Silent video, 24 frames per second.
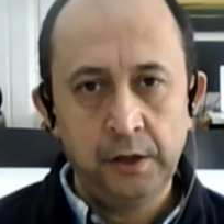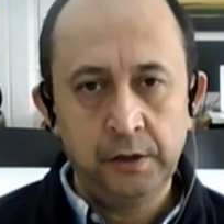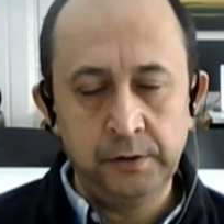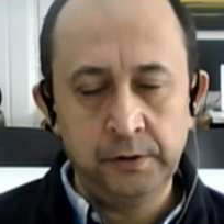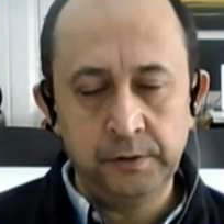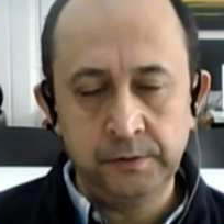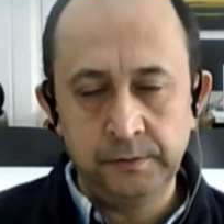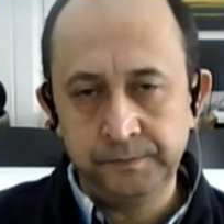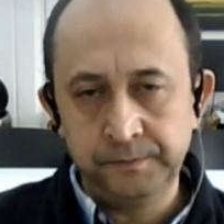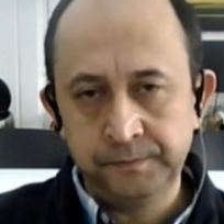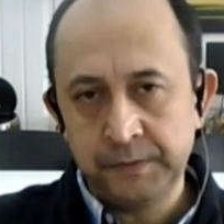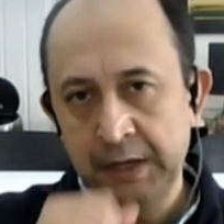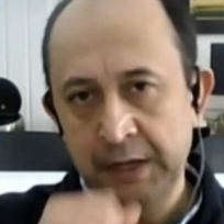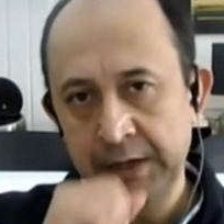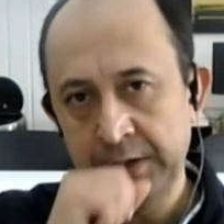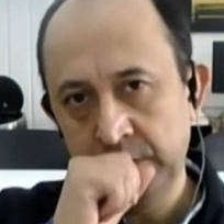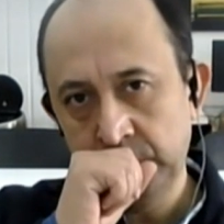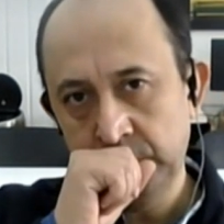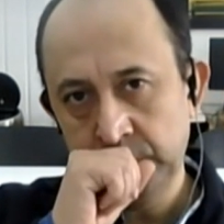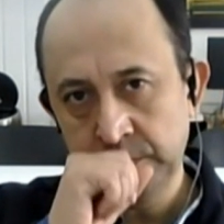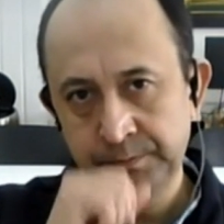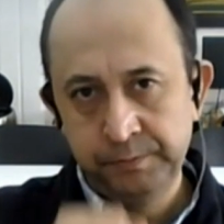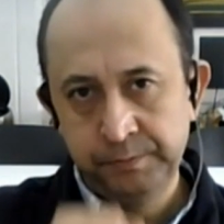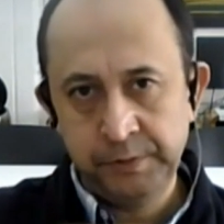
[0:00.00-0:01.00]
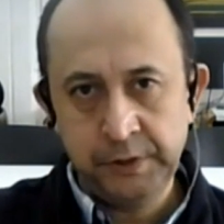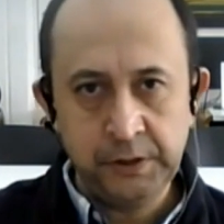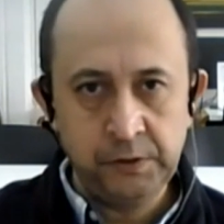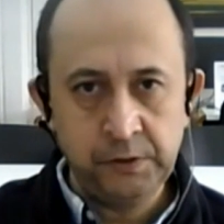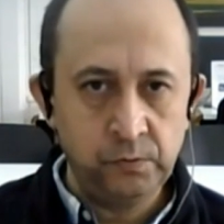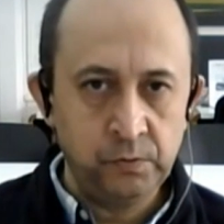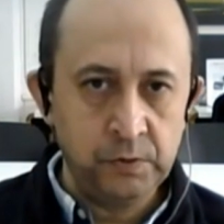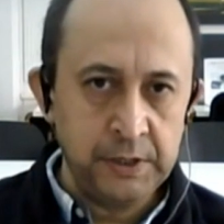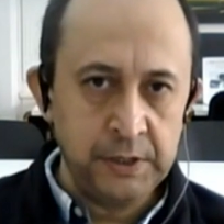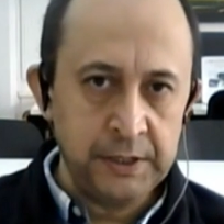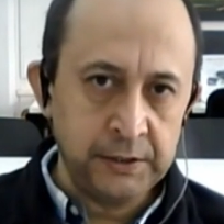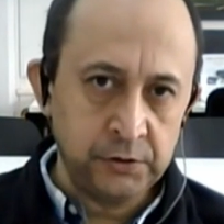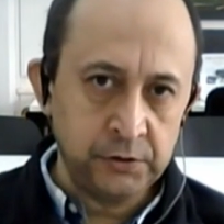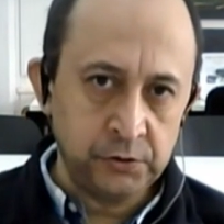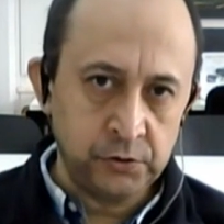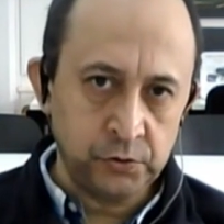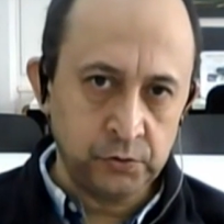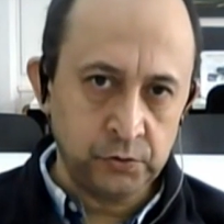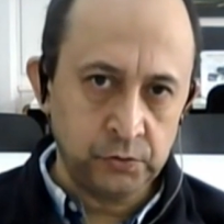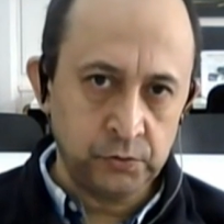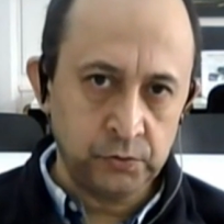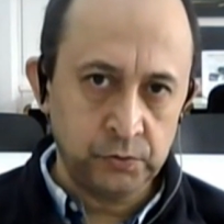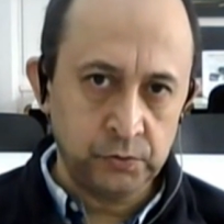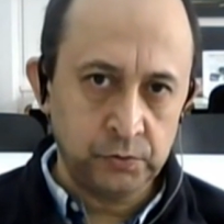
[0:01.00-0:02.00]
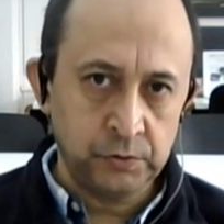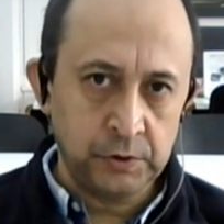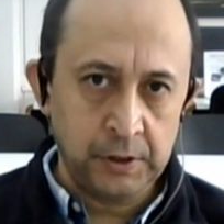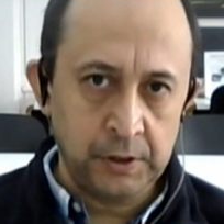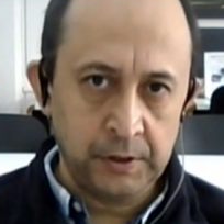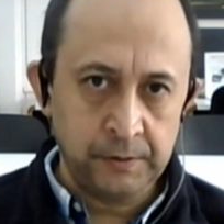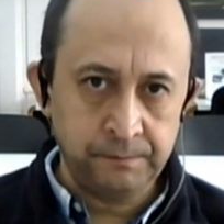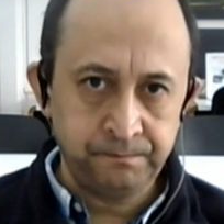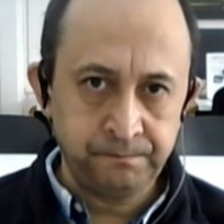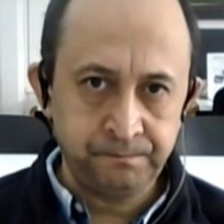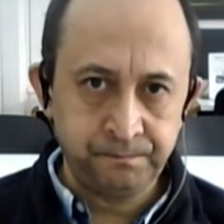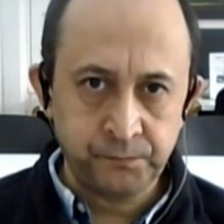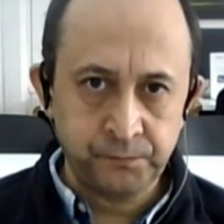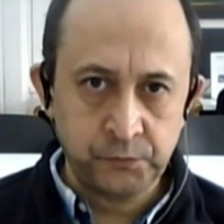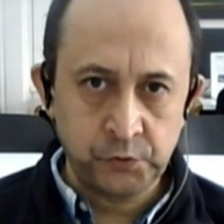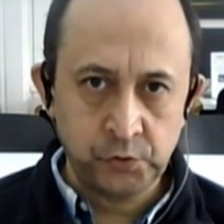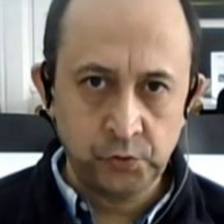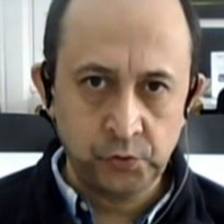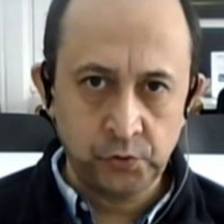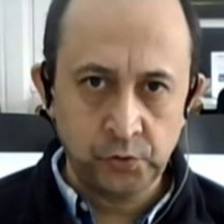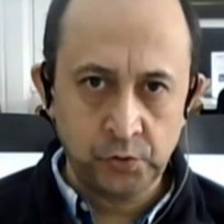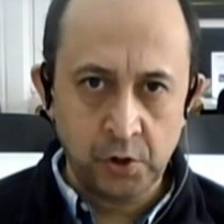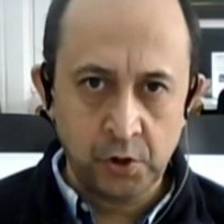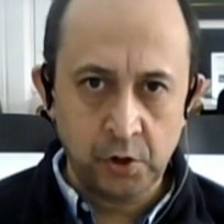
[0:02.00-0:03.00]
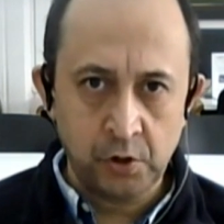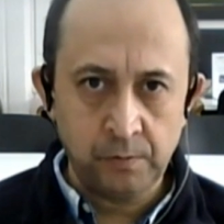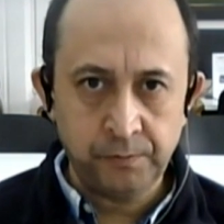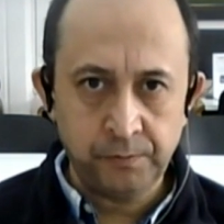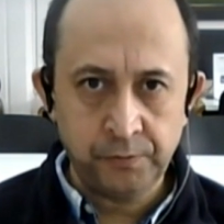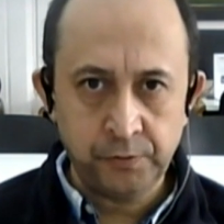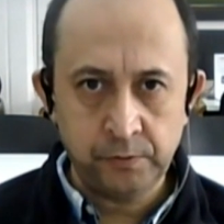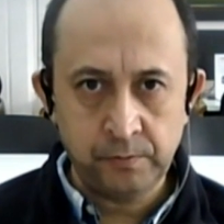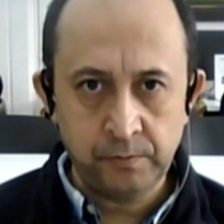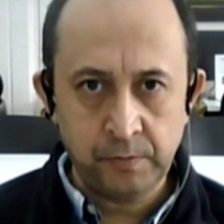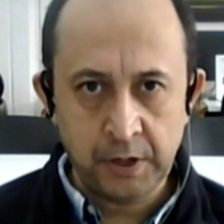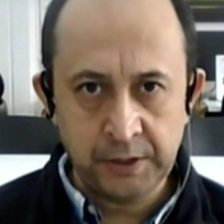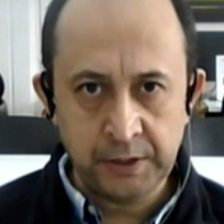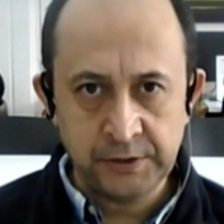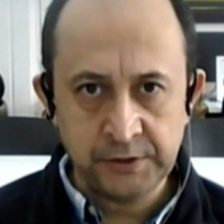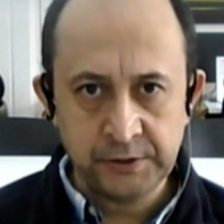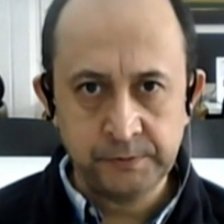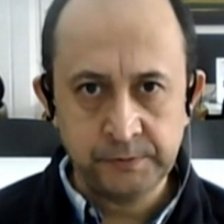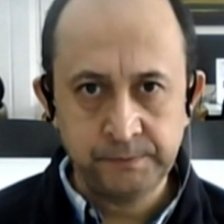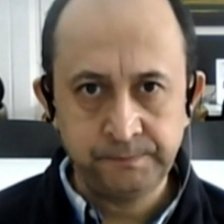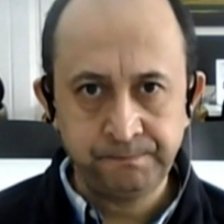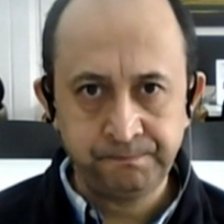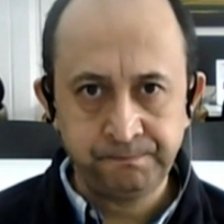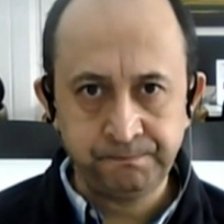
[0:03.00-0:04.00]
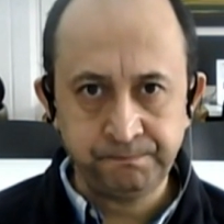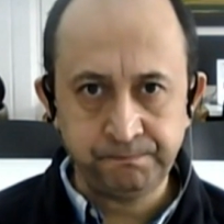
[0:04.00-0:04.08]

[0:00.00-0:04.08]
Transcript: and not being willing to um, to compromise.